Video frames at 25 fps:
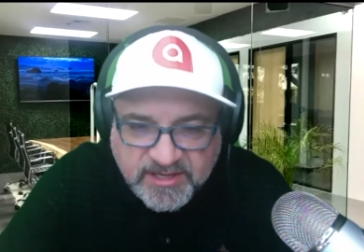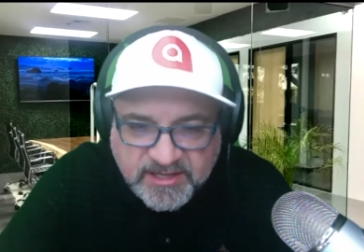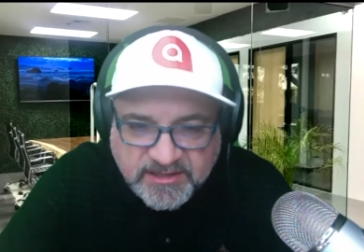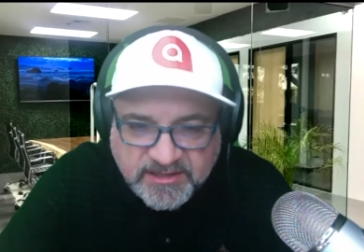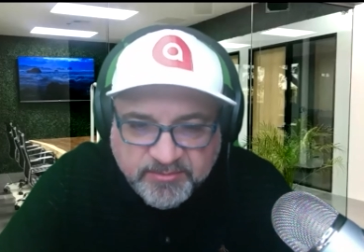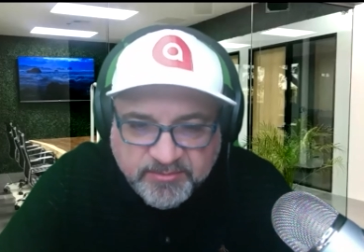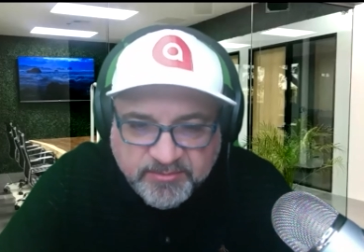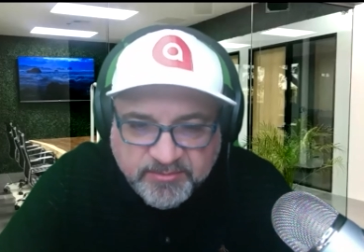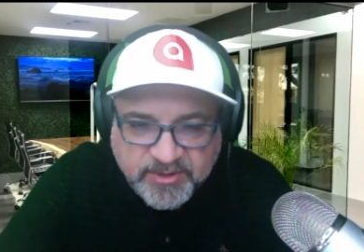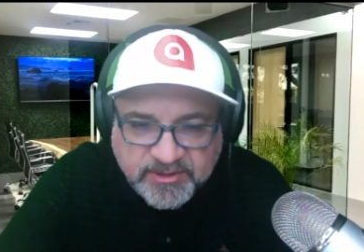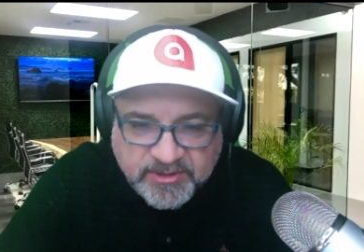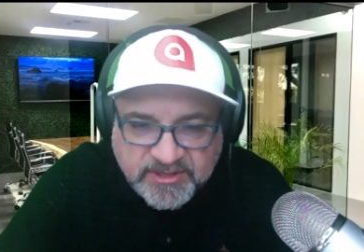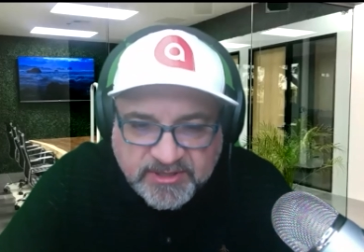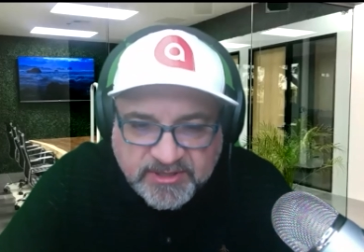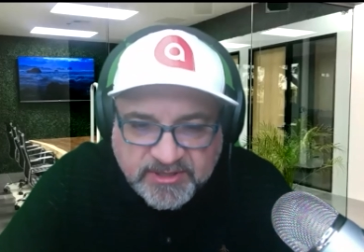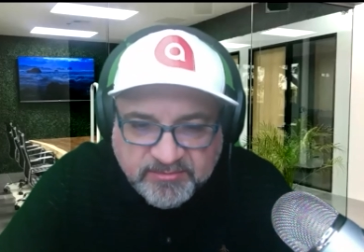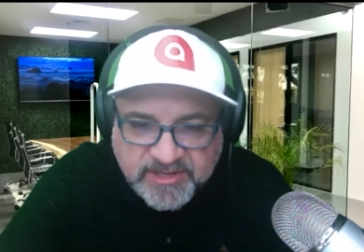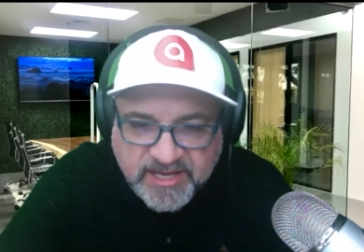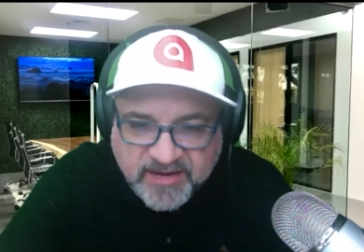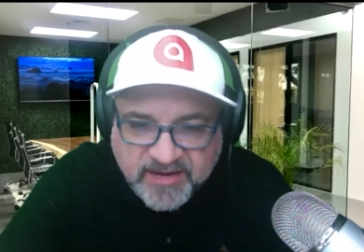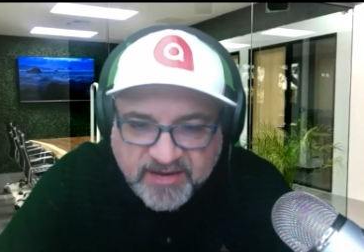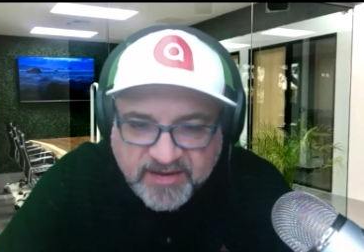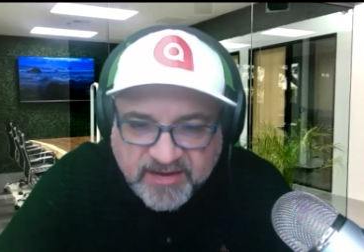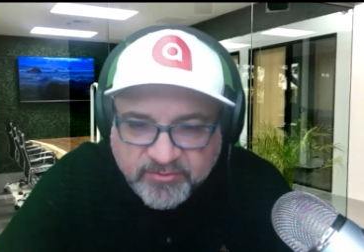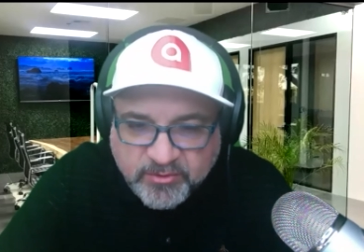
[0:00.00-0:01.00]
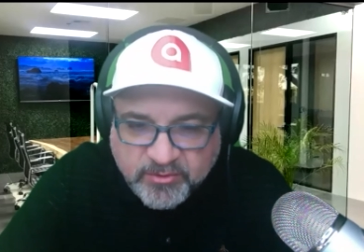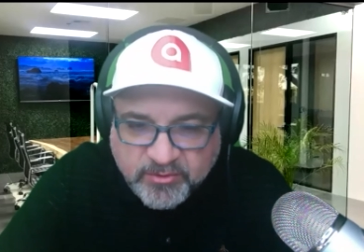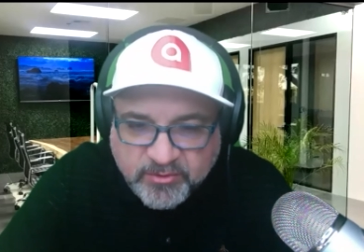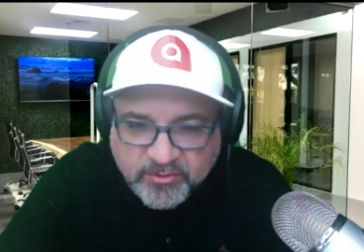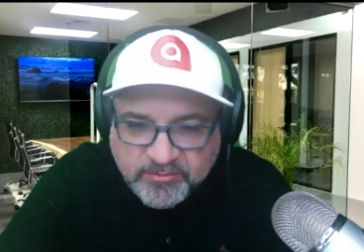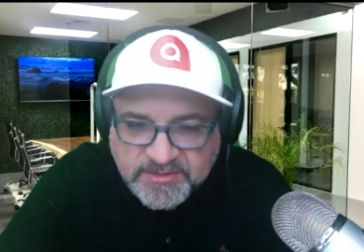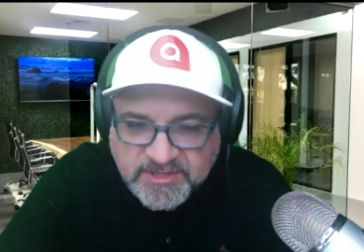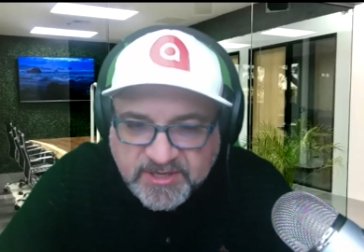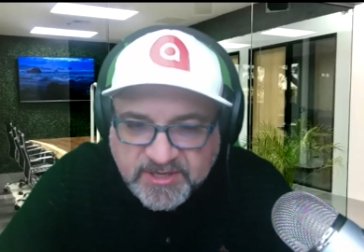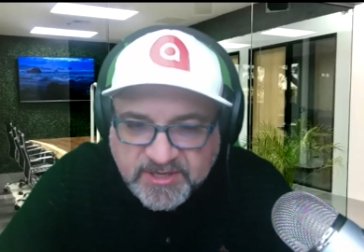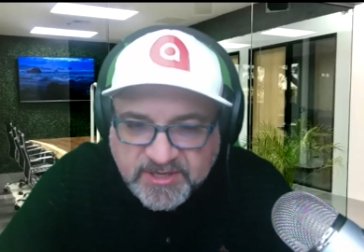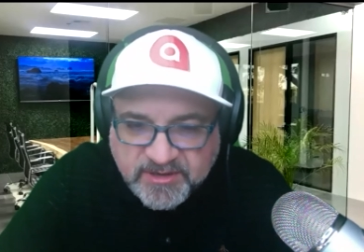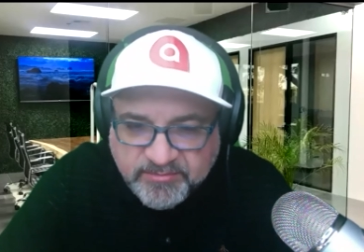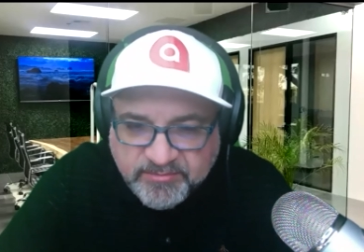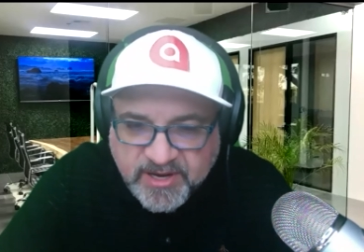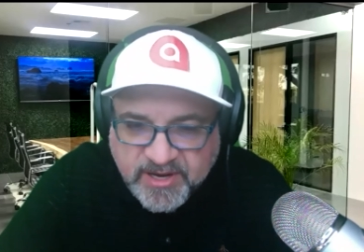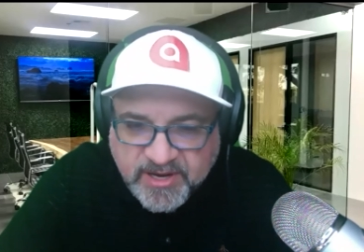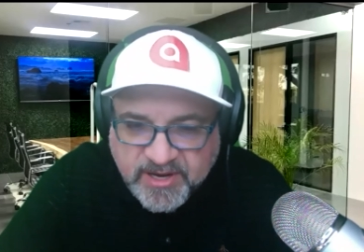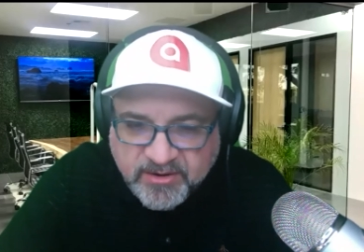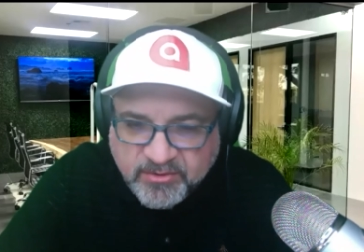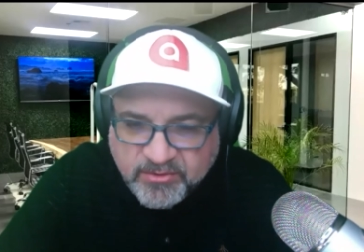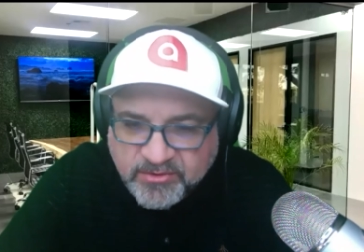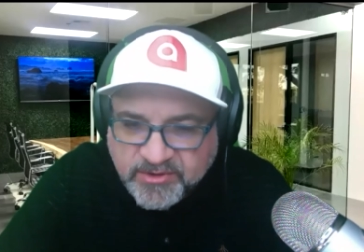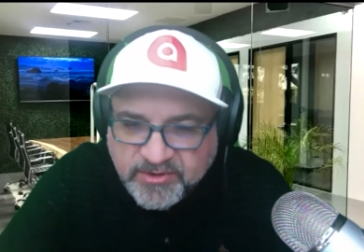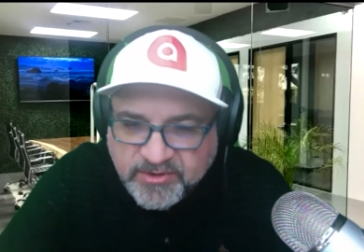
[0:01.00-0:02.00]
The People and Platforms
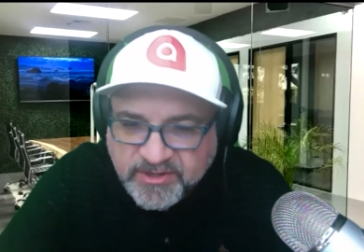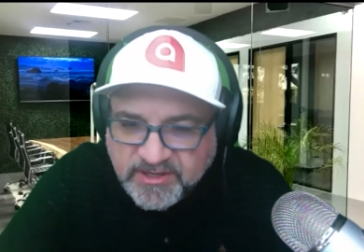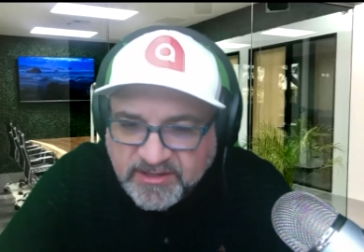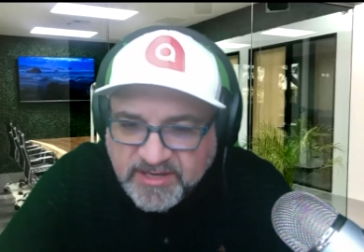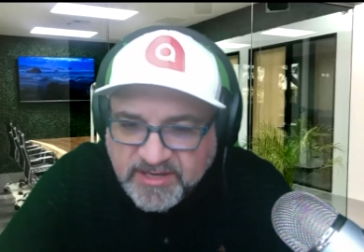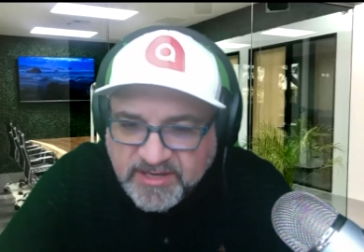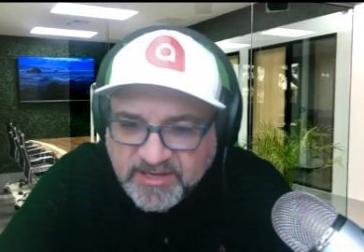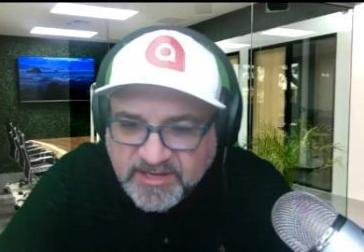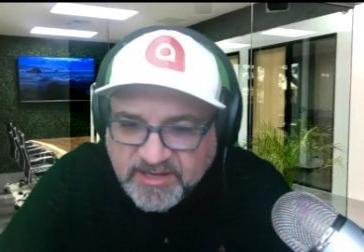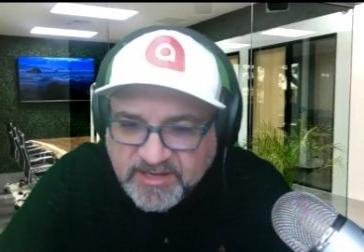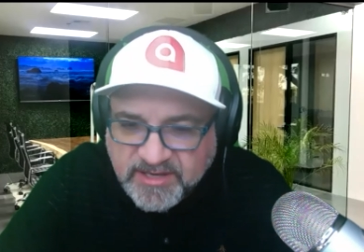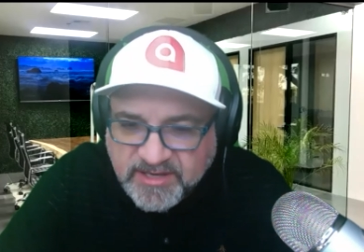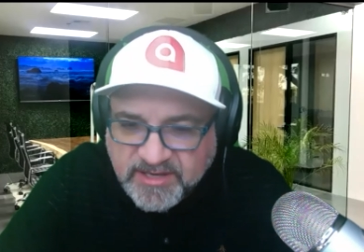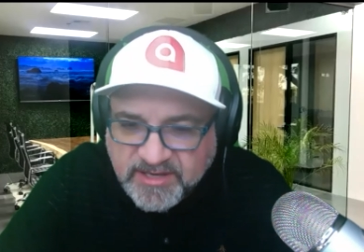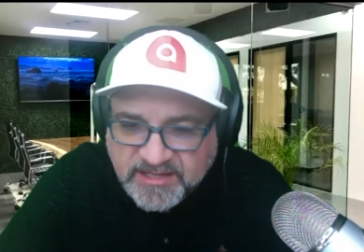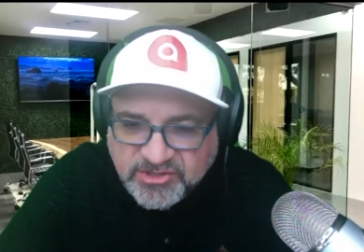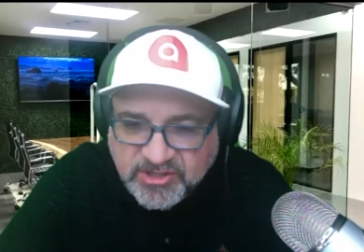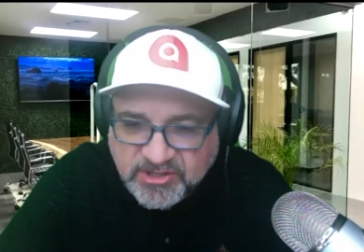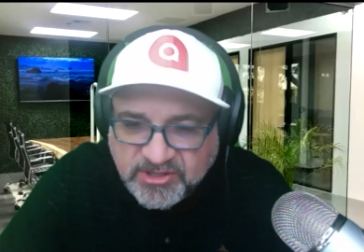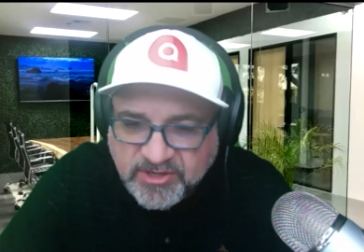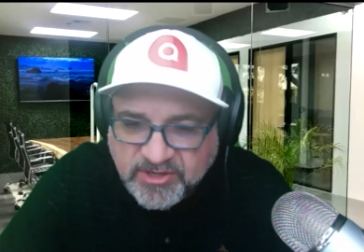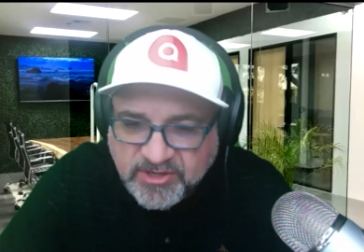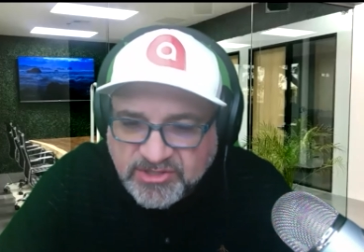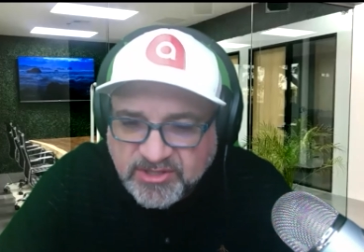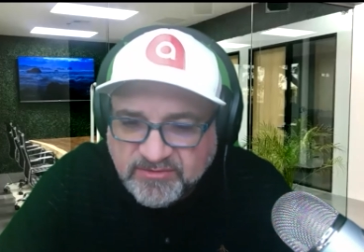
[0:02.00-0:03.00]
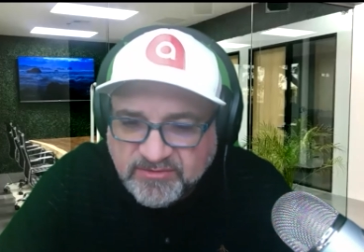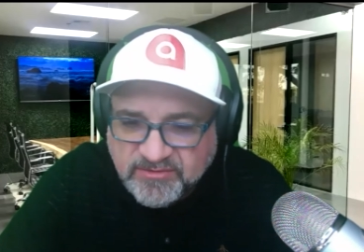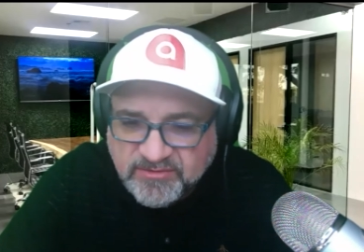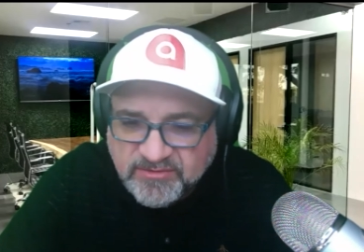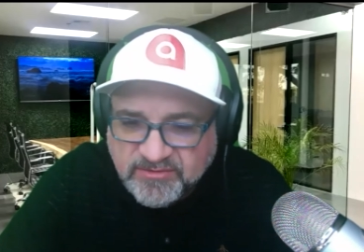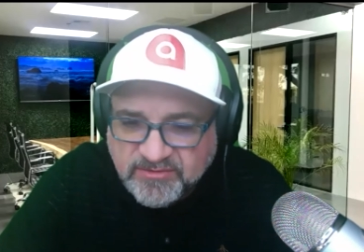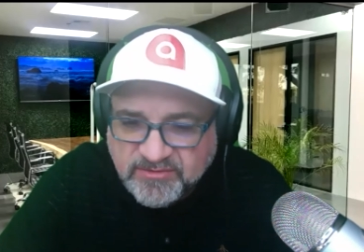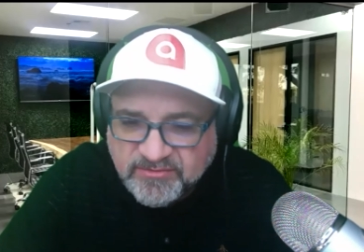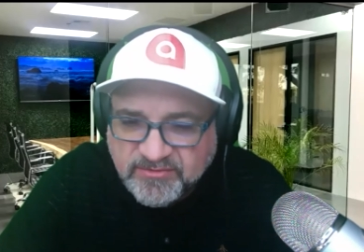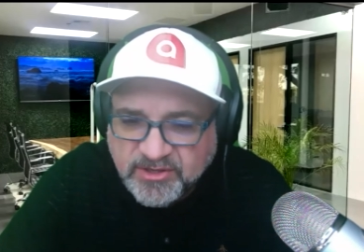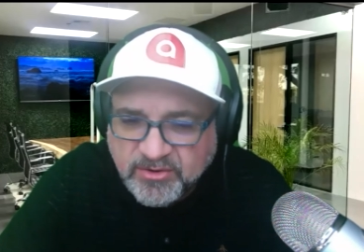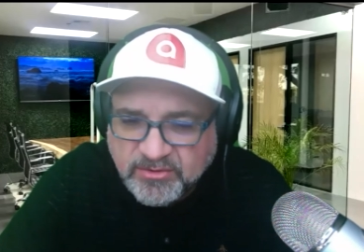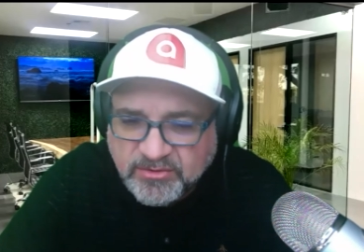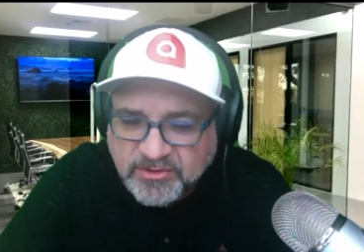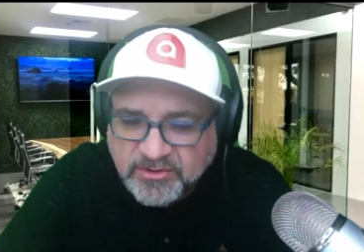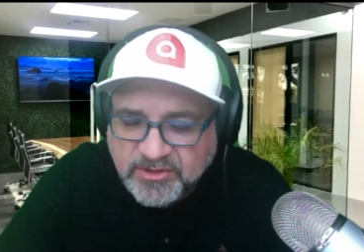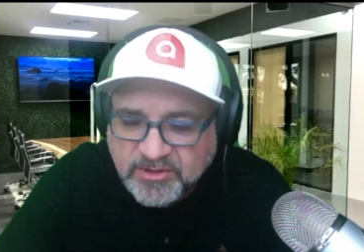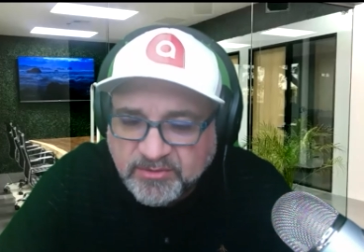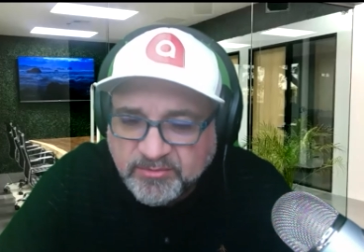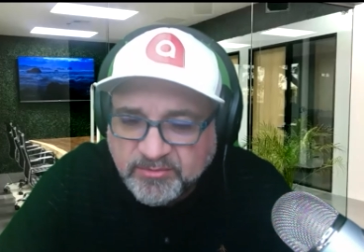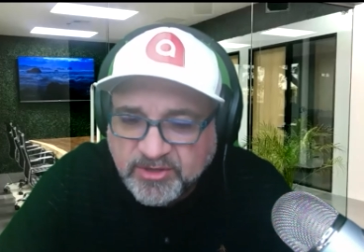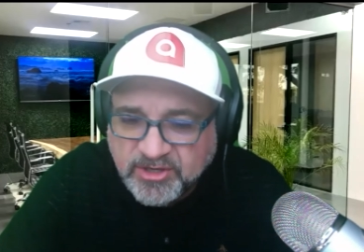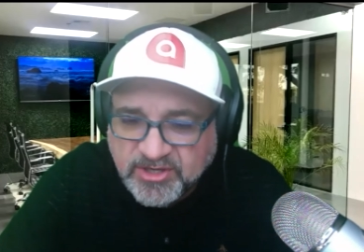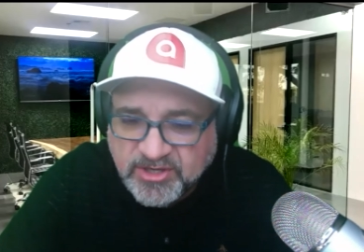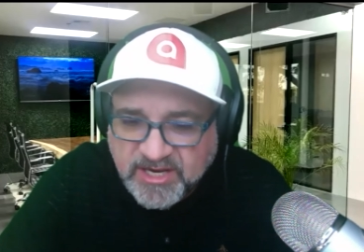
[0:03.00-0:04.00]
Powering Next Generation Video
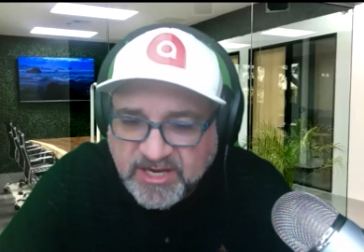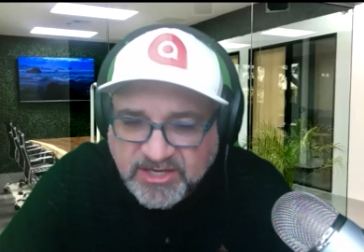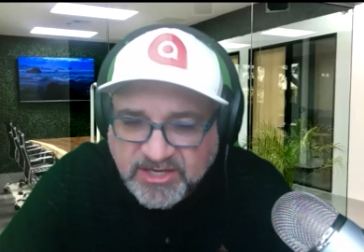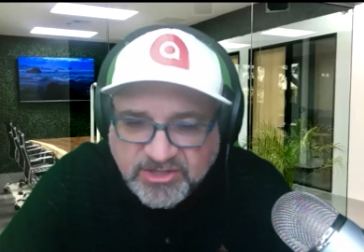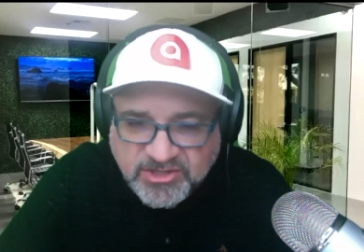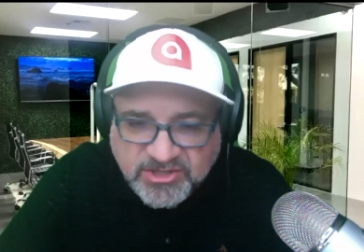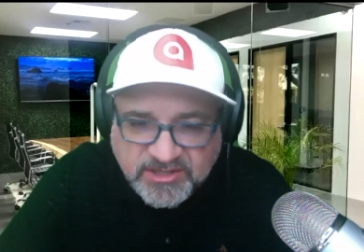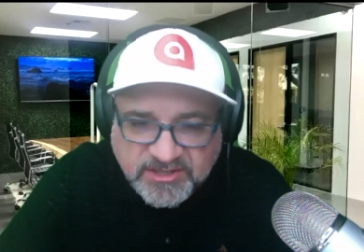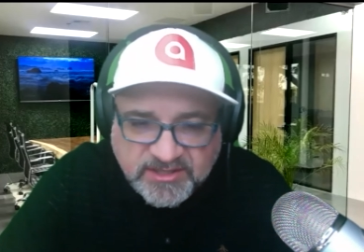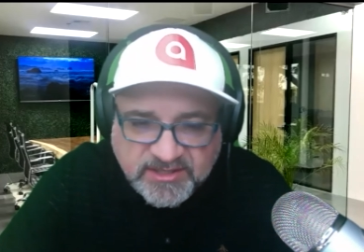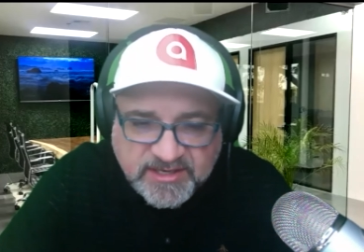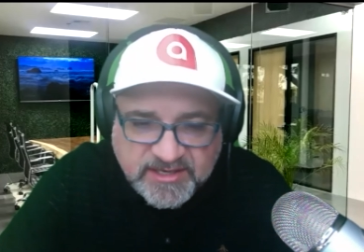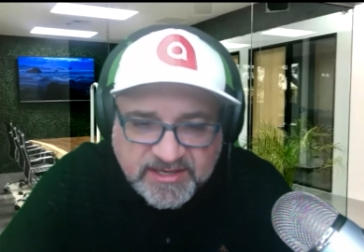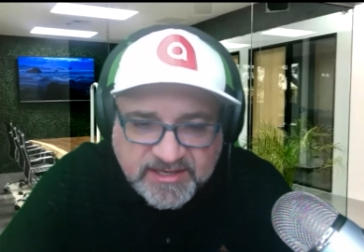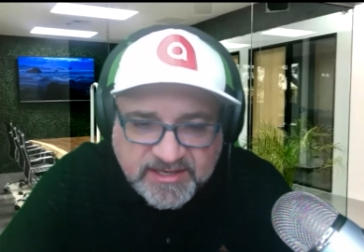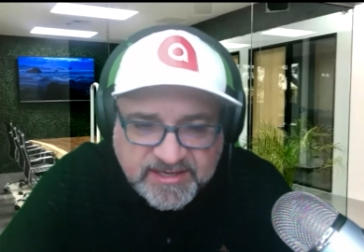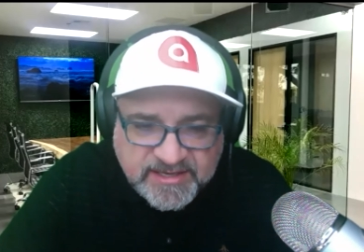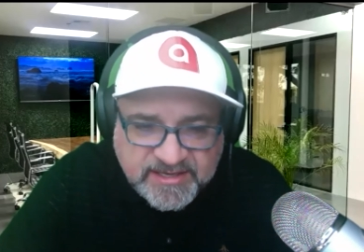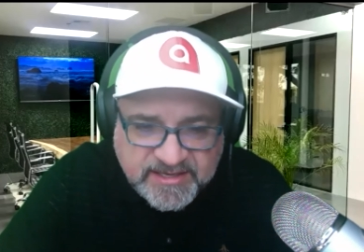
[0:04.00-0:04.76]
Communication.